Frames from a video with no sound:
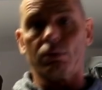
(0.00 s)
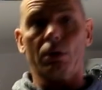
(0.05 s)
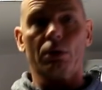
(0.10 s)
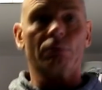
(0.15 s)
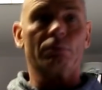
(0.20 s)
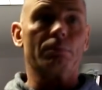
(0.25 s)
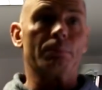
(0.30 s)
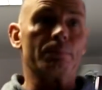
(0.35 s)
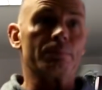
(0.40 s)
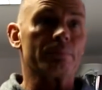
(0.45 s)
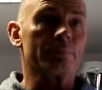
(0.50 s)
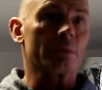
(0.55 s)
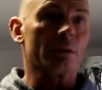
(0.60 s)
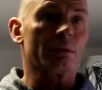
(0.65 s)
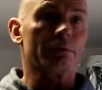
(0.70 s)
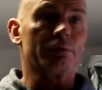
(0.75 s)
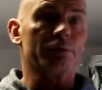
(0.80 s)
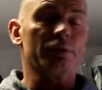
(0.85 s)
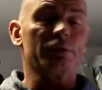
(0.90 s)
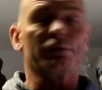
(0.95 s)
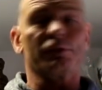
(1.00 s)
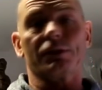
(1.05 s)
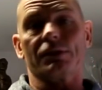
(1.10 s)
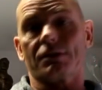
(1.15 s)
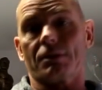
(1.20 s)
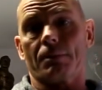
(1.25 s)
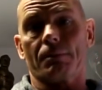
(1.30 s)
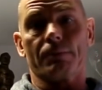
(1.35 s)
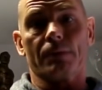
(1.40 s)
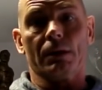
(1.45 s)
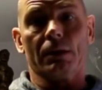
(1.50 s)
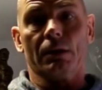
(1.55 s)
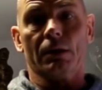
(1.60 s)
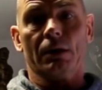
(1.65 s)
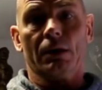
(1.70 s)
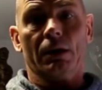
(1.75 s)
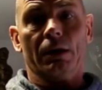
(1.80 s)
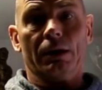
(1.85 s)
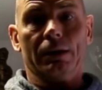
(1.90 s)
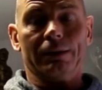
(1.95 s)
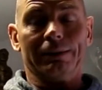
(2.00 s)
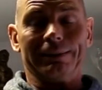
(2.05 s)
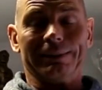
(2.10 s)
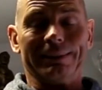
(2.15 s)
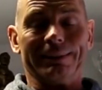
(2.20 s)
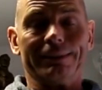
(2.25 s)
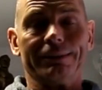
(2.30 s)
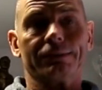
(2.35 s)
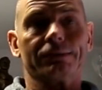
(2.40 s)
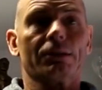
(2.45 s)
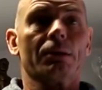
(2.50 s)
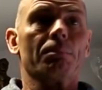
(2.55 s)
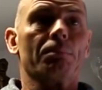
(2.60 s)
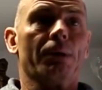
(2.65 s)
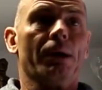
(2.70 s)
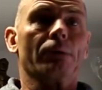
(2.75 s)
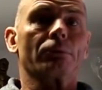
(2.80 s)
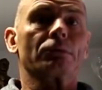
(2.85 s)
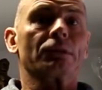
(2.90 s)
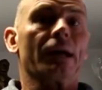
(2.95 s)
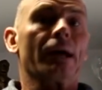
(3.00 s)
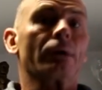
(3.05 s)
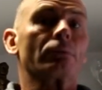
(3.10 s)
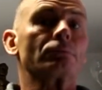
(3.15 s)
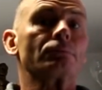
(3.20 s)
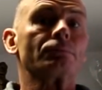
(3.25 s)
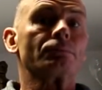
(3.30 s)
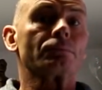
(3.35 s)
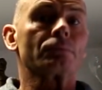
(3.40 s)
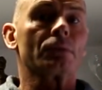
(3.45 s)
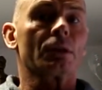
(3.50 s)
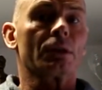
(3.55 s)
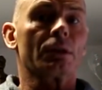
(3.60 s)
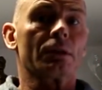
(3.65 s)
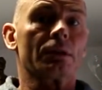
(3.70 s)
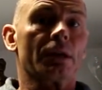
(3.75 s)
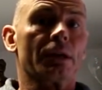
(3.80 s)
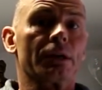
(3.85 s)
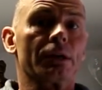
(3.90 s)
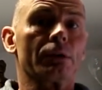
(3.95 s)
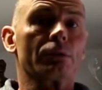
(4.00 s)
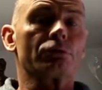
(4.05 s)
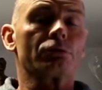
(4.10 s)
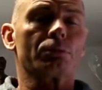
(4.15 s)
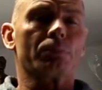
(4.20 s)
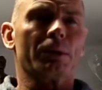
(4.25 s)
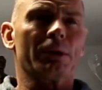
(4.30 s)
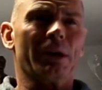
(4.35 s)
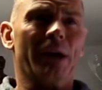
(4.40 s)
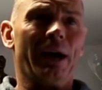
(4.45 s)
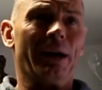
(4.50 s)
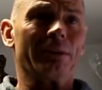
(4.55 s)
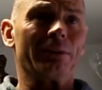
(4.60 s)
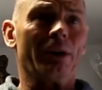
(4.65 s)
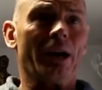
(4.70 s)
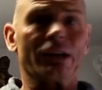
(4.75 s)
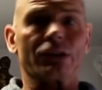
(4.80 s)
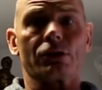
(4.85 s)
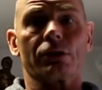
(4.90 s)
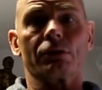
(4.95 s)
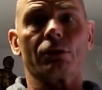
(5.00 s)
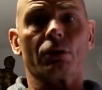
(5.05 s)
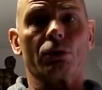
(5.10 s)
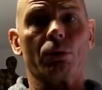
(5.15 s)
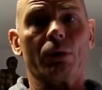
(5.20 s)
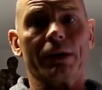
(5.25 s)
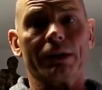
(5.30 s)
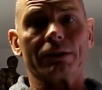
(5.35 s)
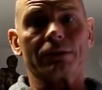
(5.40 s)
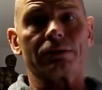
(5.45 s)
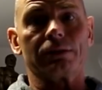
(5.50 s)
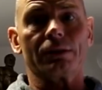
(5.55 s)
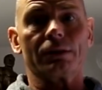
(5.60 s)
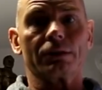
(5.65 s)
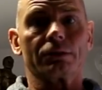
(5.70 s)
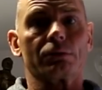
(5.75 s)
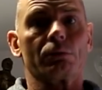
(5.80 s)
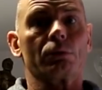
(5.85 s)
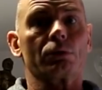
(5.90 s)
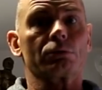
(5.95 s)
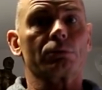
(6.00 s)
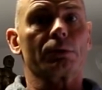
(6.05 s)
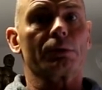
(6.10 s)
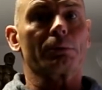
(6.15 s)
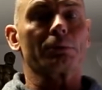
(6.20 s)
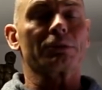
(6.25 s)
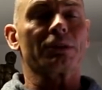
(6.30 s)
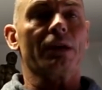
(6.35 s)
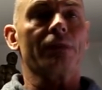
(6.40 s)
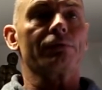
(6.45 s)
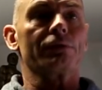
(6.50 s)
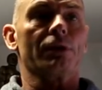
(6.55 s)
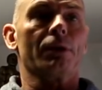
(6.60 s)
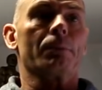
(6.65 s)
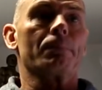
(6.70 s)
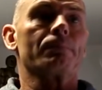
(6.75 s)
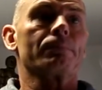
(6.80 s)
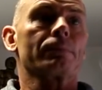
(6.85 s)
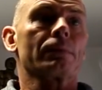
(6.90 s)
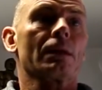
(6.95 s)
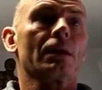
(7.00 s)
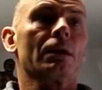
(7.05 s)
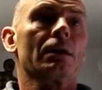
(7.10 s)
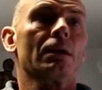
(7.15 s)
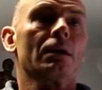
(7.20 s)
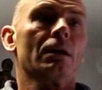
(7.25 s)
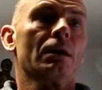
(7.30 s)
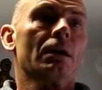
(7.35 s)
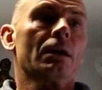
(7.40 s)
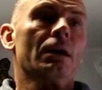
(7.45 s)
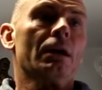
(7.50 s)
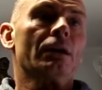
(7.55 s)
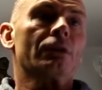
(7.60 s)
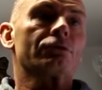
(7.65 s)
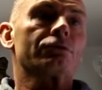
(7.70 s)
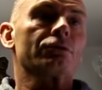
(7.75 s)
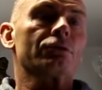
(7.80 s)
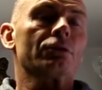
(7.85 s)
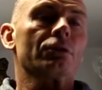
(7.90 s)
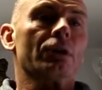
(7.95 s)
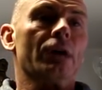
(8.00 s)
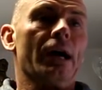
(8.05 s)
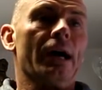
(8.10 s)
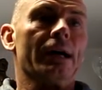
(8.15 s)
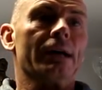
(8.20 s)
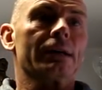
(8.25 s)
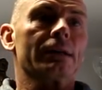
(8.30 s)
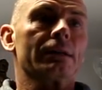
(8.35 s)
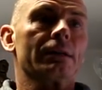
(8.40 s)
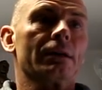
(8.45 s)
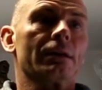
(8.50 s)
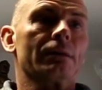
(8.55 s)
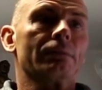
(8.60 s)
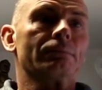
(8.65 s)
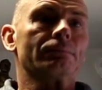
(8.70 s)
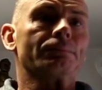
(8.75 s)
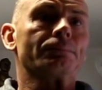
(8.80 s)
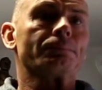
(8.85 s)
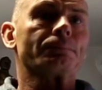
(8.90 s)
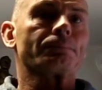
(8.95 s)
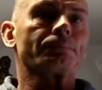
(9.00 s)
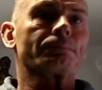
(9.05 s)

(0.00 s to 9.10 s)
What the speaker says: 150s, at least 10 pound down than I used to be, and actually not quite as lean as I was when I was heavier. So I